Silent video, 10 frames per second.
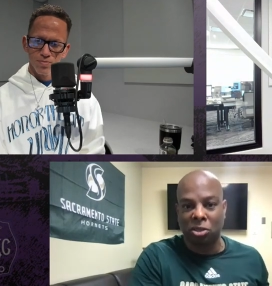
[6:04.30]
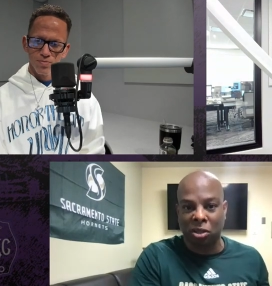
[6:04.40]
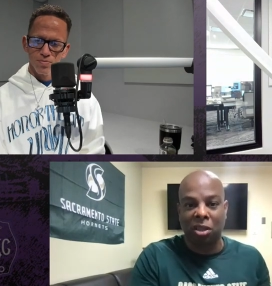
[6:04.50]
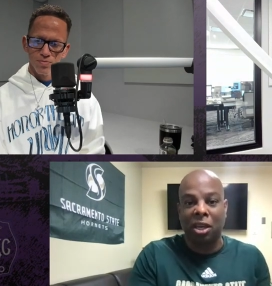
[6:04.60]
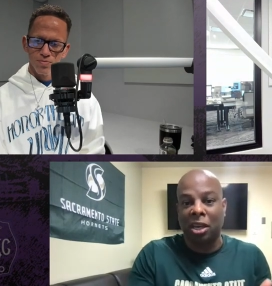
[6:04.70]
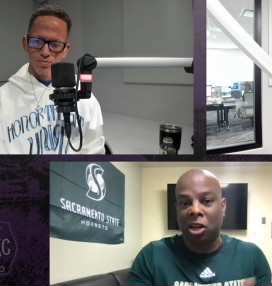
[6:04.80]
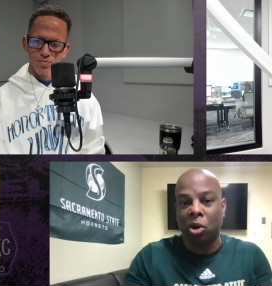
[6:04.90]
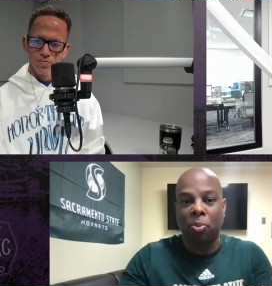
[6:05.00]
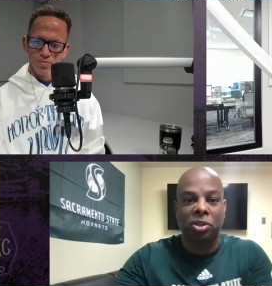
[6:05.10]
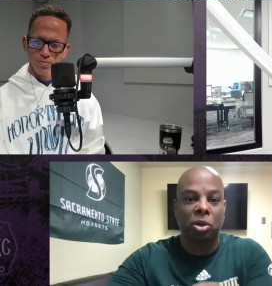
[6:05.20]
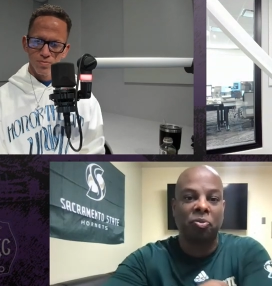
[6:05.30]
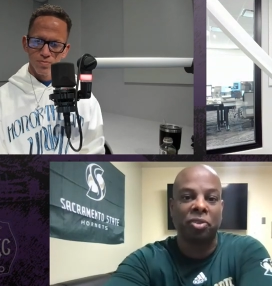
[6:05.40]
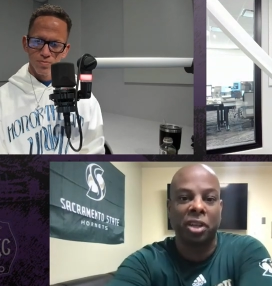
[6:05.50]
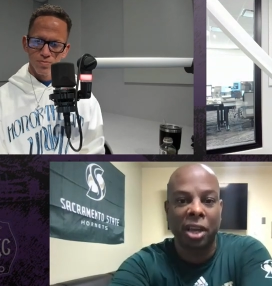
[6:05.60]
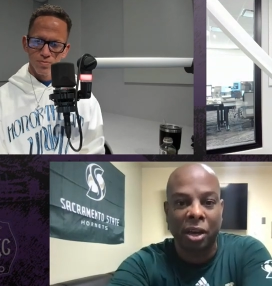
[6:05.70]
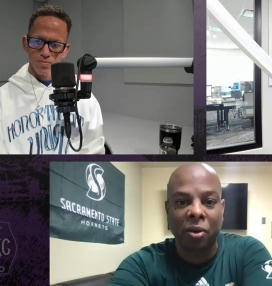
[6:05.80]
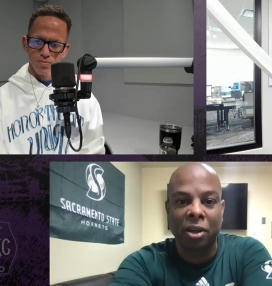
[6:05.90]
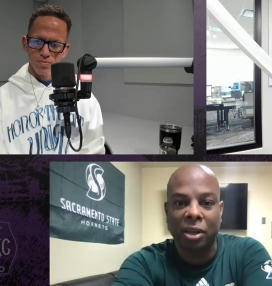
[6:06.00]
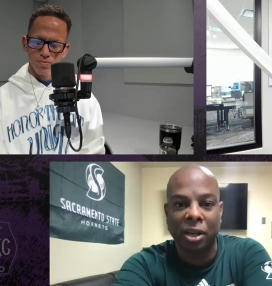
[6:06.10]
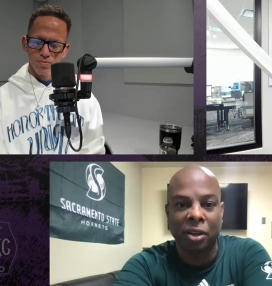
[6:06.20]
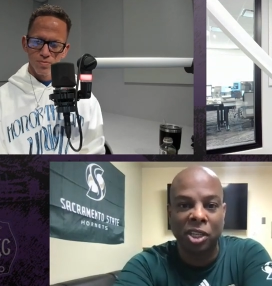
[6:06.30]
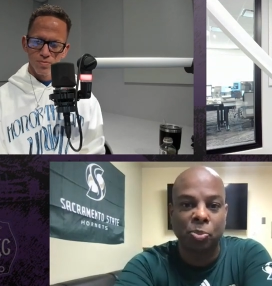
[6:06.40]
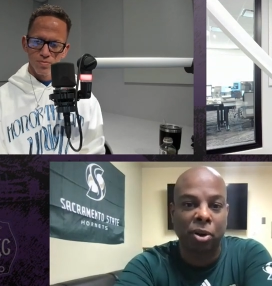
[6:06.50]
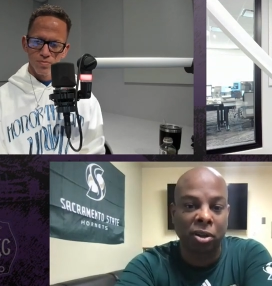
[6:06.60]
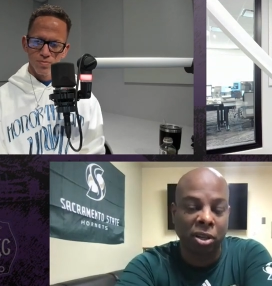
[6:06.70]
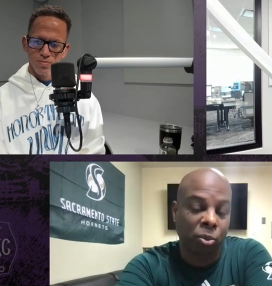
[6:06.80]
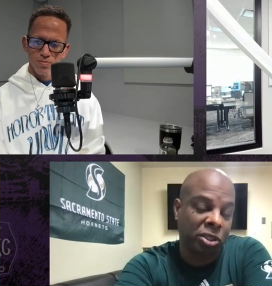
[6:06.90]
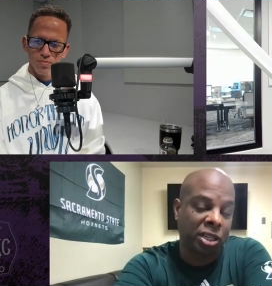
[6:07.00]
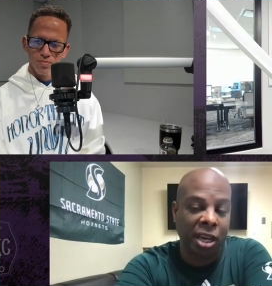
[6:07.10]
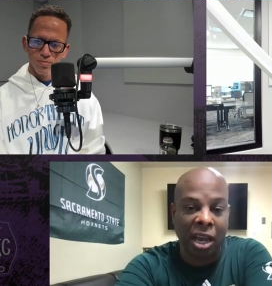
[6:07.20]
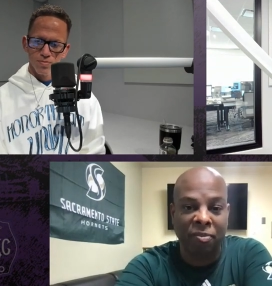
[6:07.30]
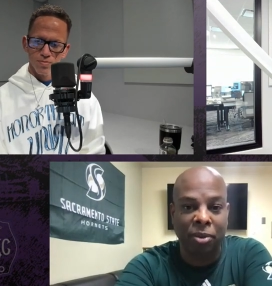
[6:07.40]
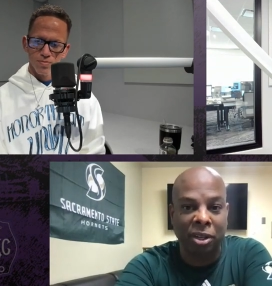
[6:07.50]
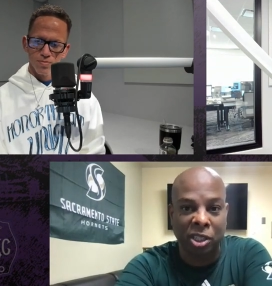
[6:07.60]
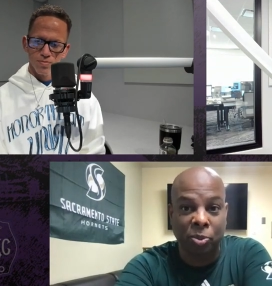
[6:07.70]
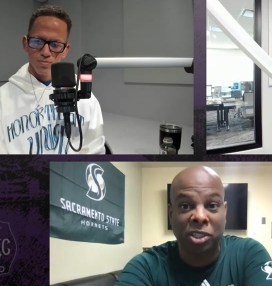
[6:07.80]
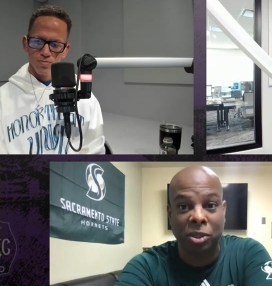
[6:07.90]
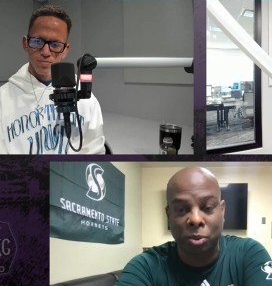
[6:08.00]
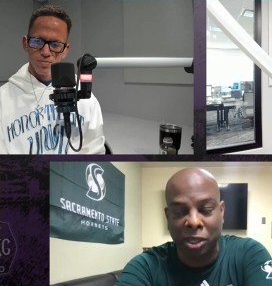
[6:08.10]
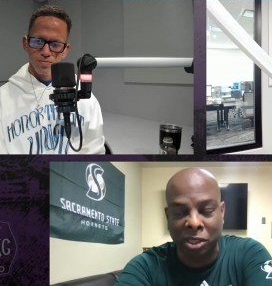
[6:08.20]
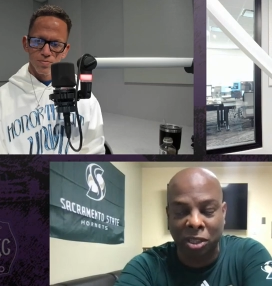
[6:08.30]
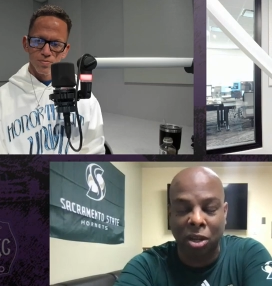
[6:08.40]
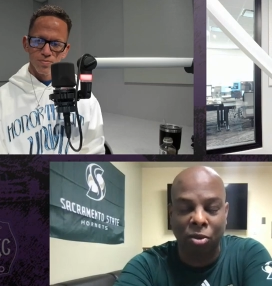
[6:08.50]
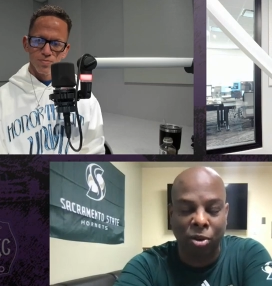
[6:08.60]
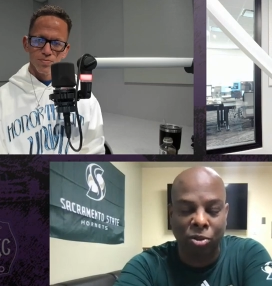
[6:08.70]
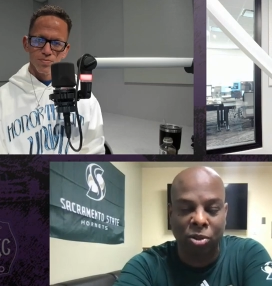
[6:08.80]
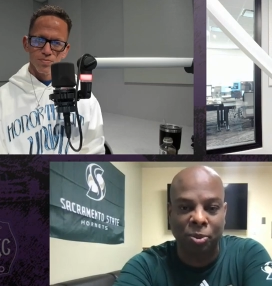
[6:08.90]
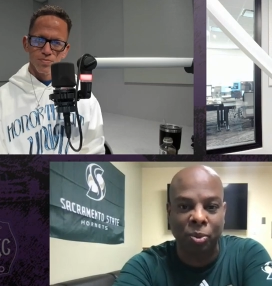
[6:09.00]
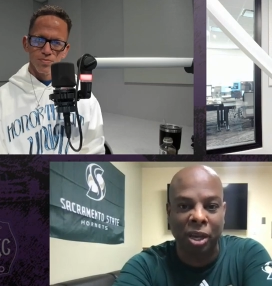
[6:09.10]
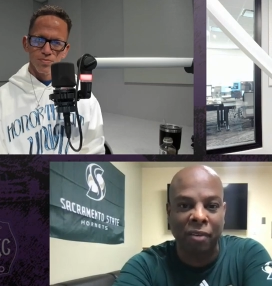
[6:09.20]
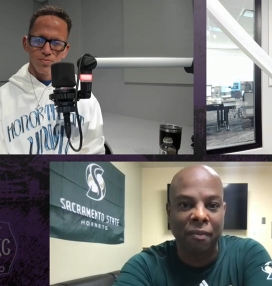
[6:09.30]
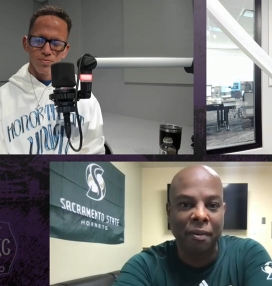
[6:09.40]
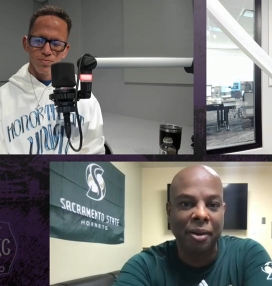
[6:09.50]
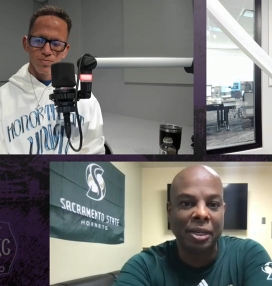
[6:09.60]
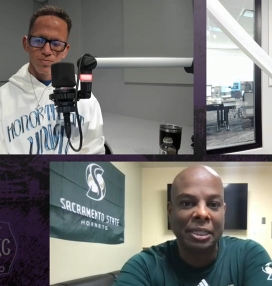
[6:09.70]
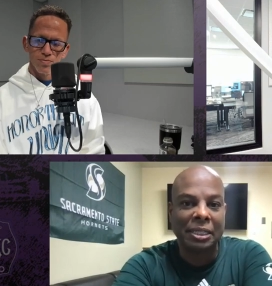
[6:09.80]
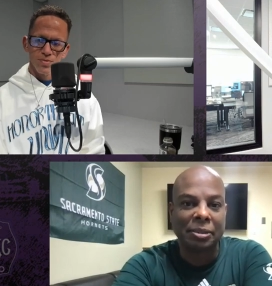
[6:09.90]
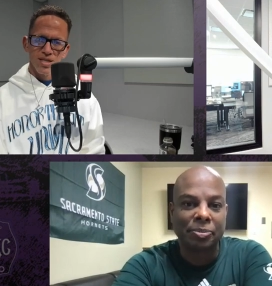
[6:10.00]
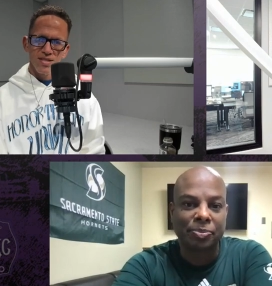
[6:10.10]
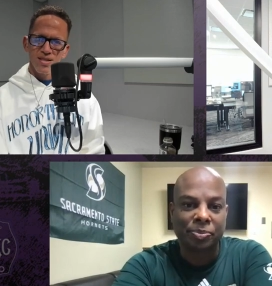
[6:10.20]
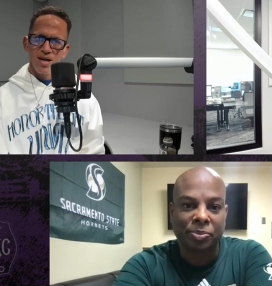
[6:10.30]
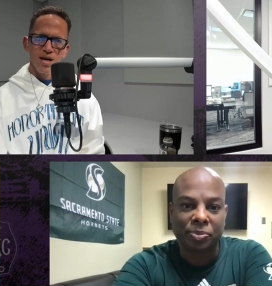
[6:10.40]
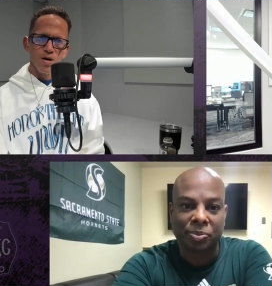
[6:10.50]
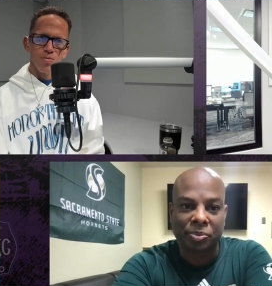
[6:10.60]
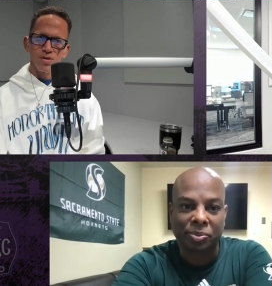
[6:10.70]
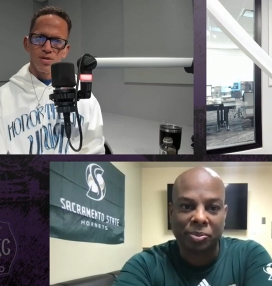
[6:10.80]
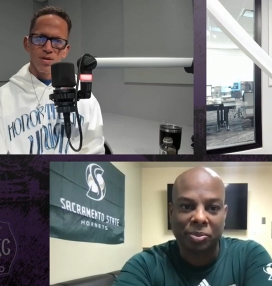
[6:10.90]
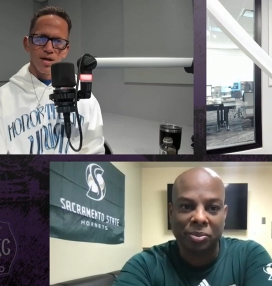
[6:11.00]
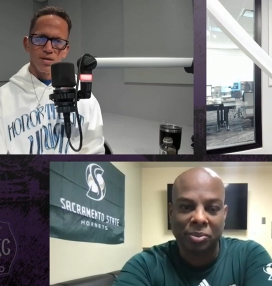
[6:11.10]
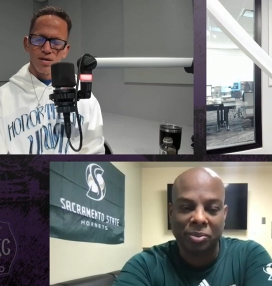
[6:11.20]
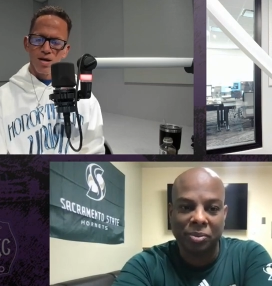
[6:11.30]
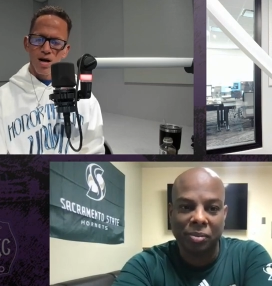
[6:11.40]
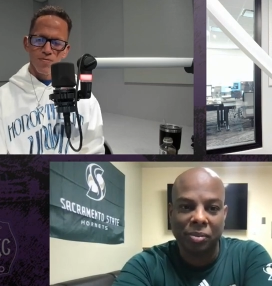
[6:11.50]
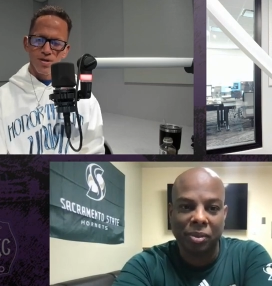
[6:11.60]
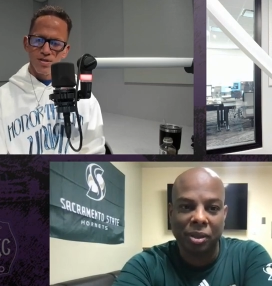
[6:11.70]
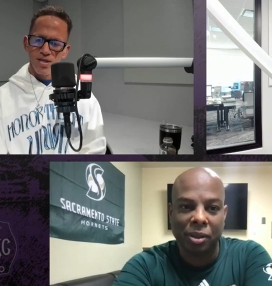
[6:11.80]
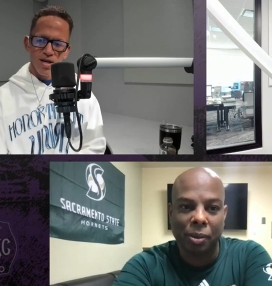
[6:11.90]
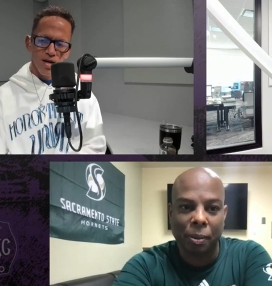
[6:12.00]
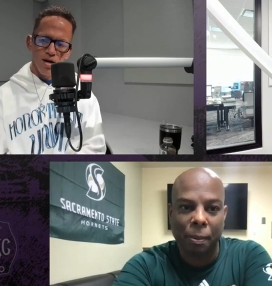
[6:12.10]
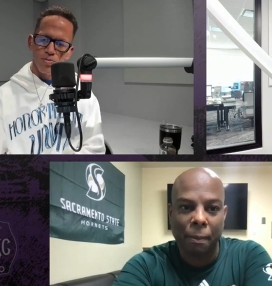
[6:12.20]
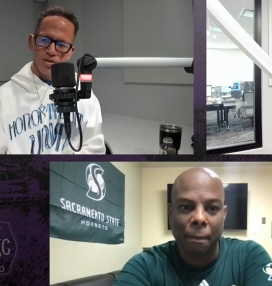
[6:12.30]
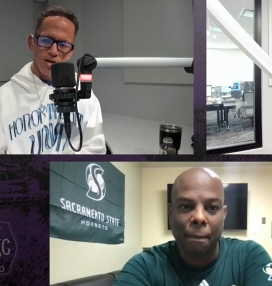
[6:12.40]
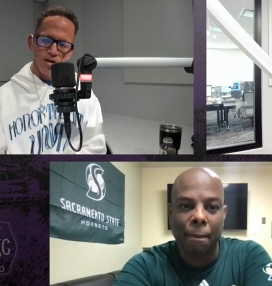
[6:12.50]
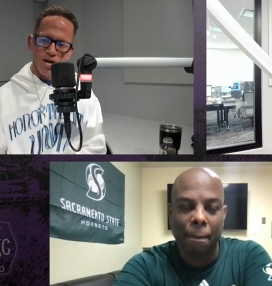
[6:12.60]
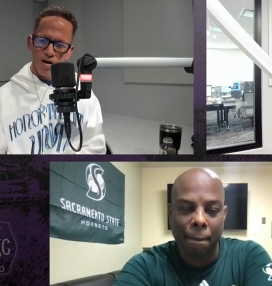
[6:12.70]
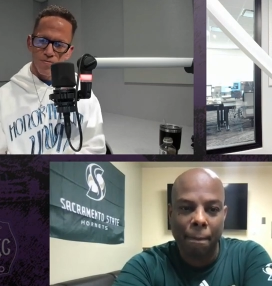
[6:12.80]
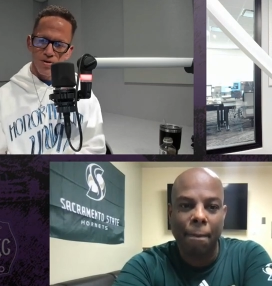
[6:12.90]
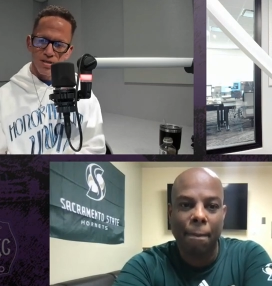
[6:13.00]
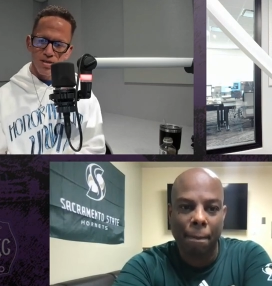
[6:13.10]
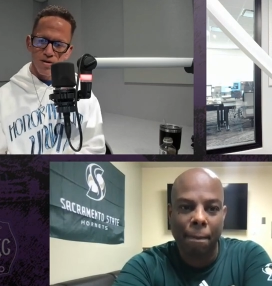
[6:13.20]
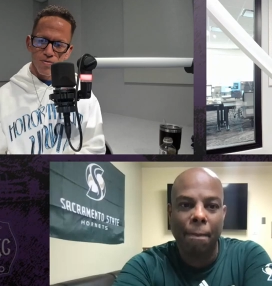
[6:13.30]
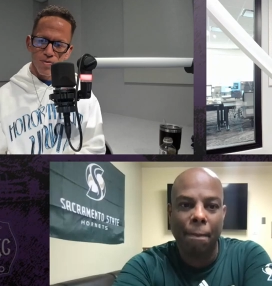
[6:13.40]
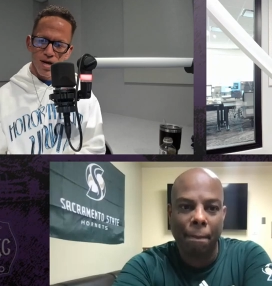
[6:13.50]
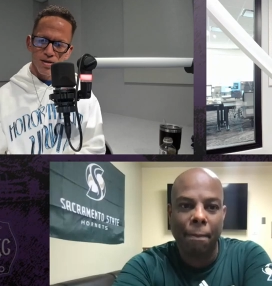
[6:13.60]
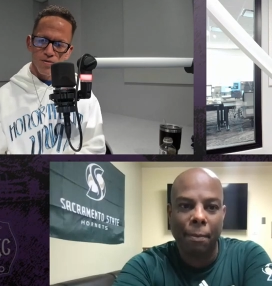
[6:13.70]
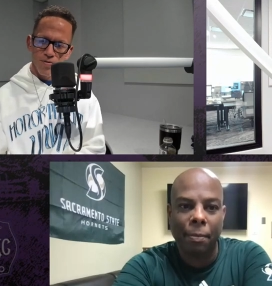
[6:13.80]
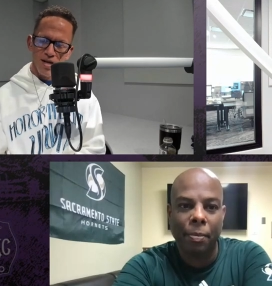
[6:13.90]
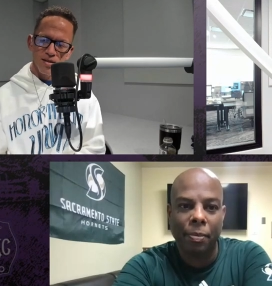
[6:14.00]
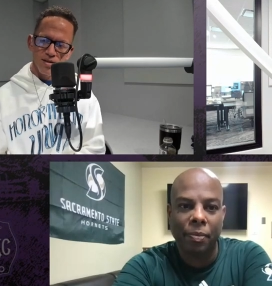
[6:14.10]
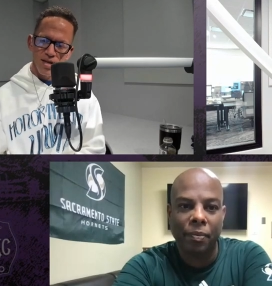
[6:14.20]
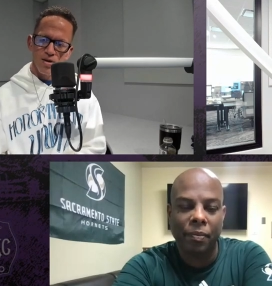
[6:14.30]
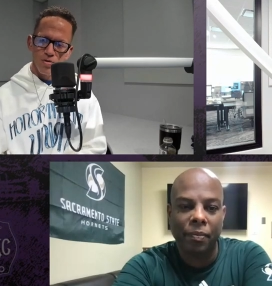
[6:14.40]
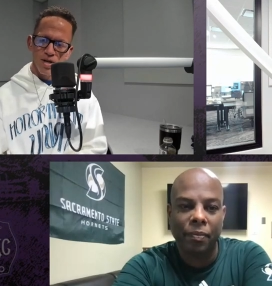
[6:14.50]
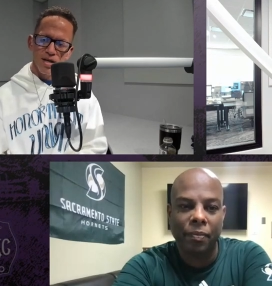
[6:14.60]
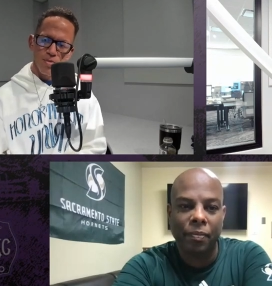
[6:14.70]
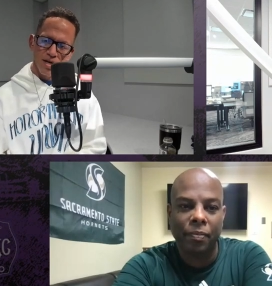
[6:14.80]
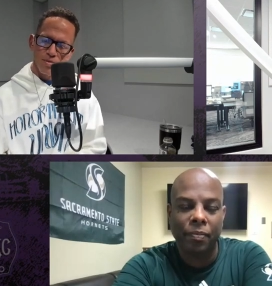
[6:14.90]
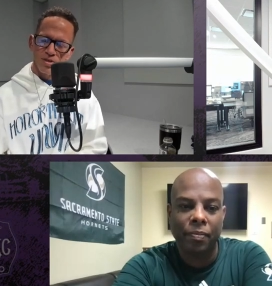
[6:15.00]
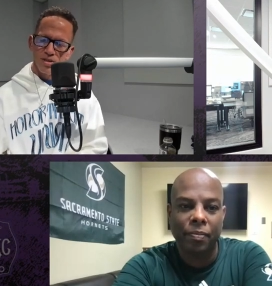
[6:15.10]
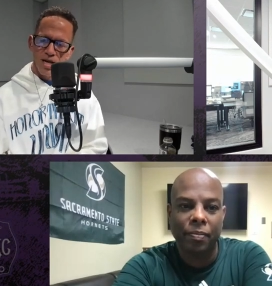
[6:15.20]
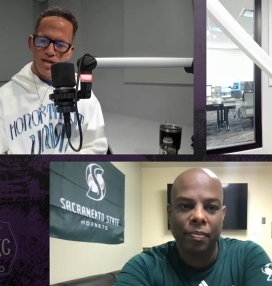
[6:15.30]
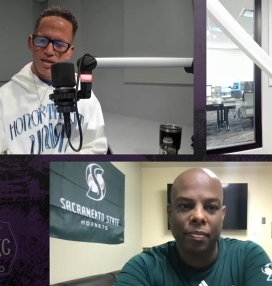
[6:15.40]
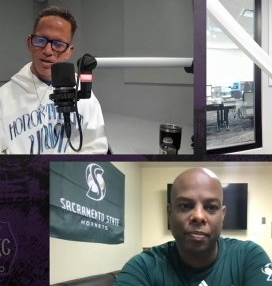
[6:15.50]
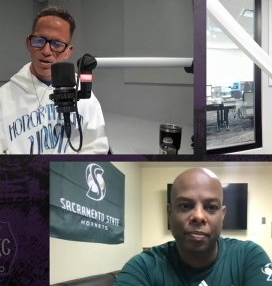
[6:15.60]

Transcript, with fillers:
Speaker 1: so that they can help us hopefully now uh, this part of the year, which they have been, especially with these long road trips we have.
Speaker 2: And that's got to help with, like, your confidence. That's got to help with their confidence level, right? The fact that they know they can make a mistake and